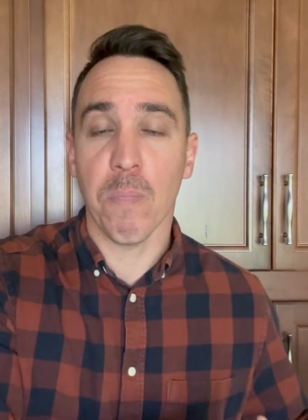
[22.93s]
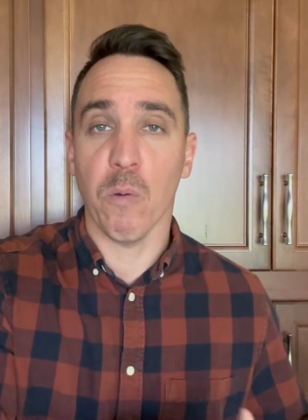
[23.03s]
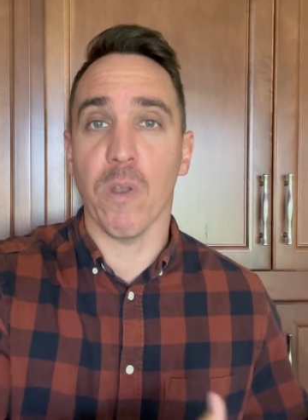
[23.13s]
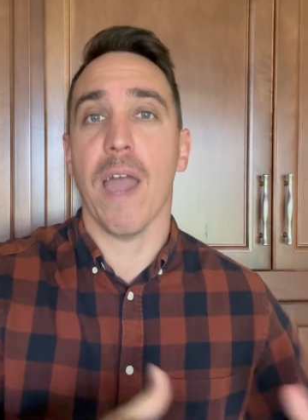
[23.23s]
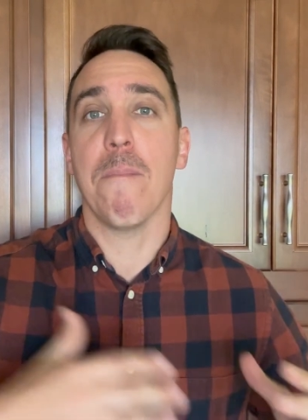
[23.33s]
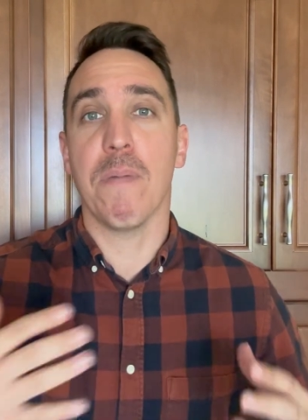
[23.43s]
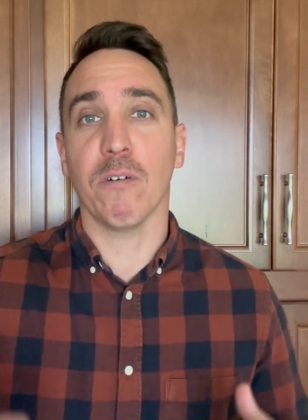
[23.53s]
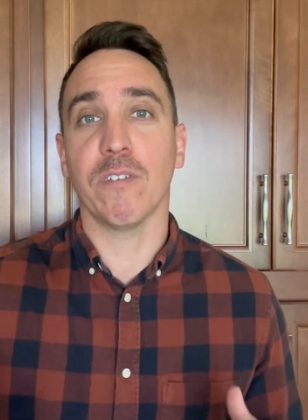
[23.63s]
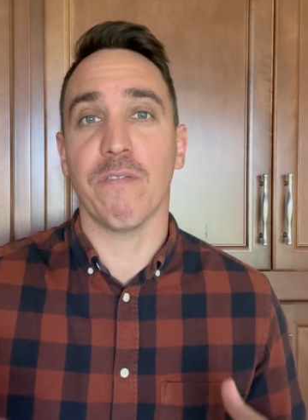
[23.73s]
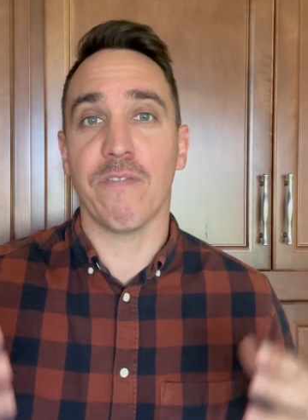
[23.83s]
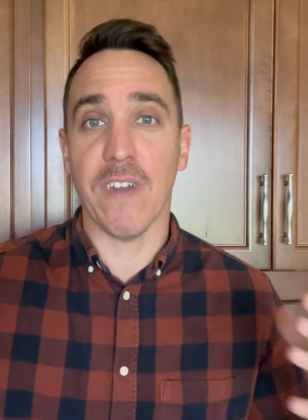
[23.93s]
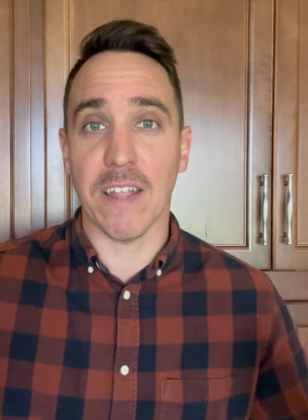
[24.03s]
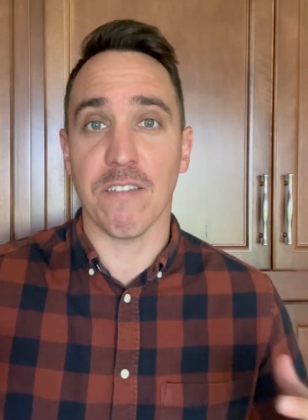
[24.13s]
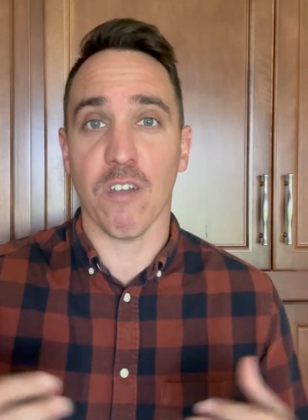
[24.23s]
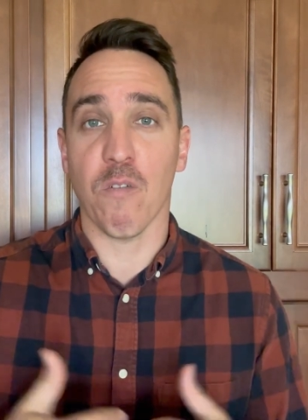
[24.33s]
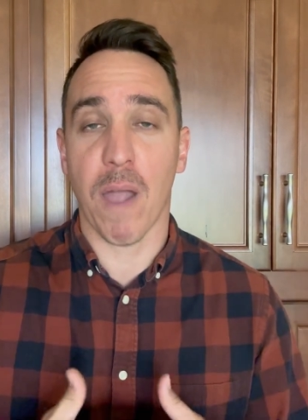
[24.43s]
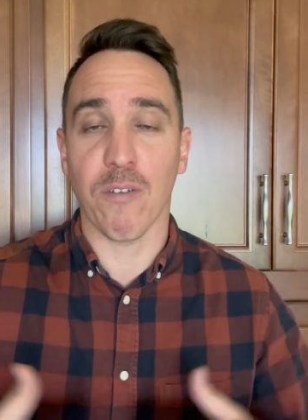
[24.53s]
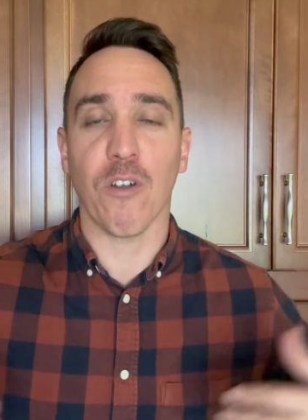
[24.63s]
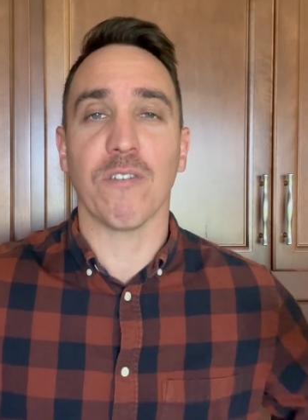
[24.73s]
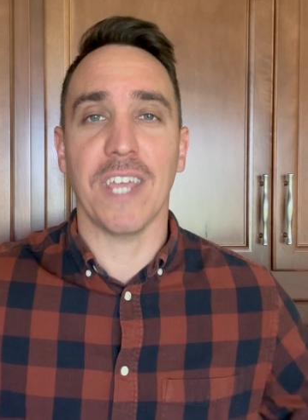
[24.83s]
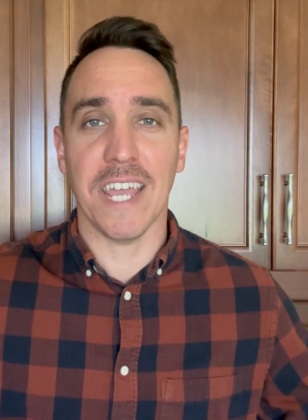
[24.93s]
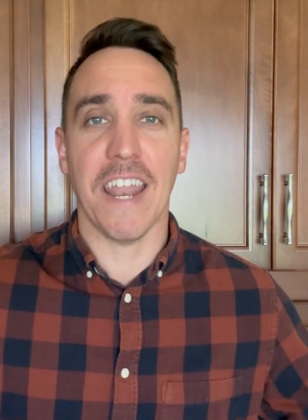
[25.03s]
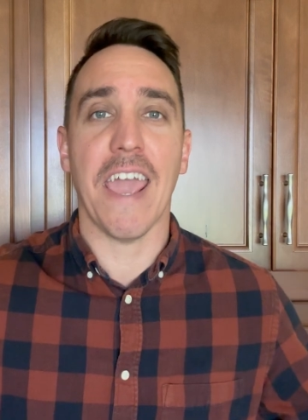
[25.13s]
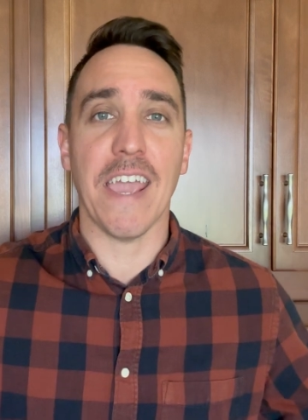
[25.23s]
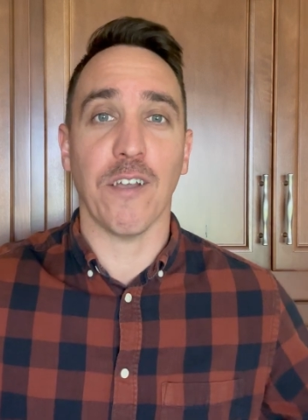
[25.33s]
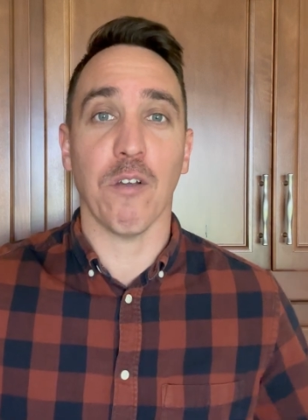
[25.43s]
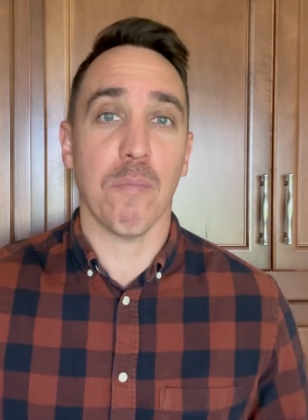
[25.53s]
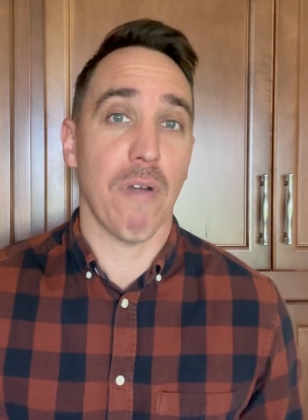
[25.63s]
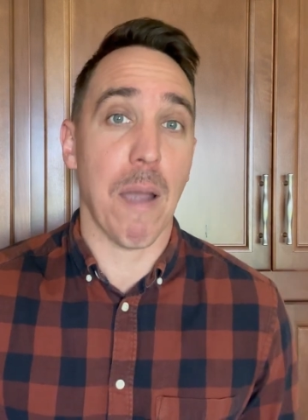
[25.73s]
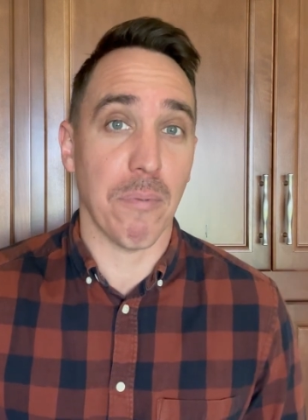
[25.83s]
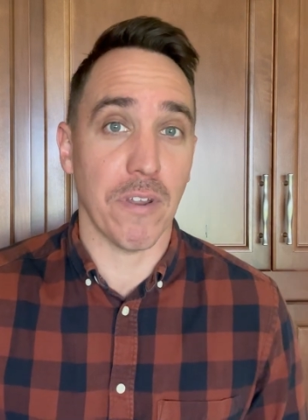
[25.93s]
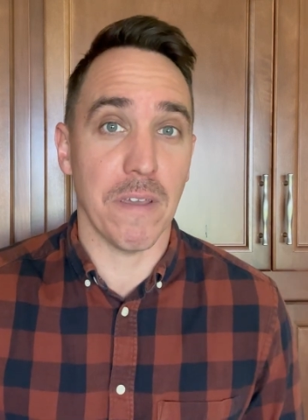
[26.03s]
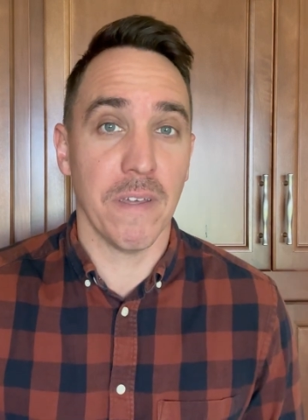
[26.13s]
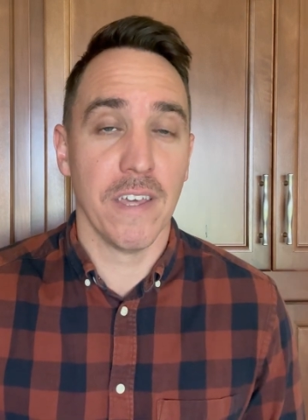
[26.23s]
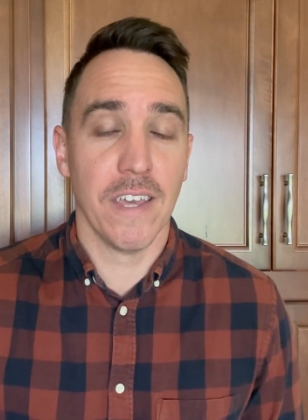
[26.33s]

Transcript: when I built a fence around our 10-acre property.